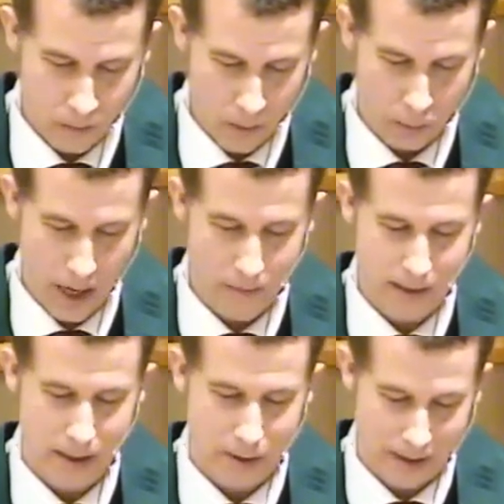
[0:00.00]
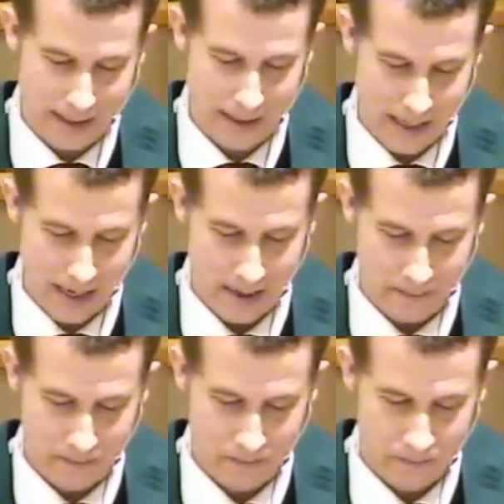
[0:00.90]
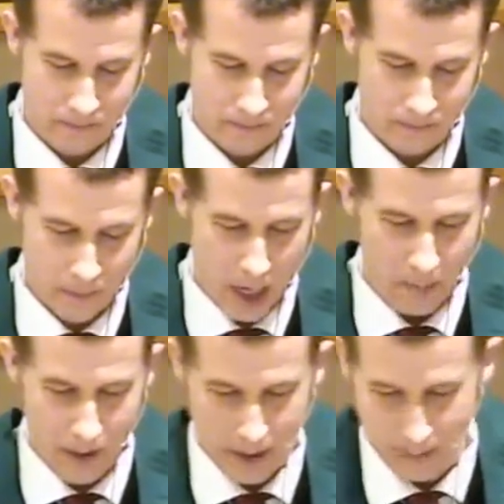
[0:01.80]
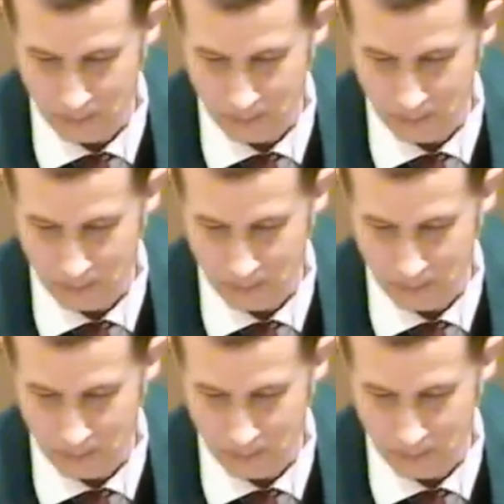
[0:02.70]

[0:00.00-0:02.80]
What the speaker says: We pray this in Christ's name. Amen.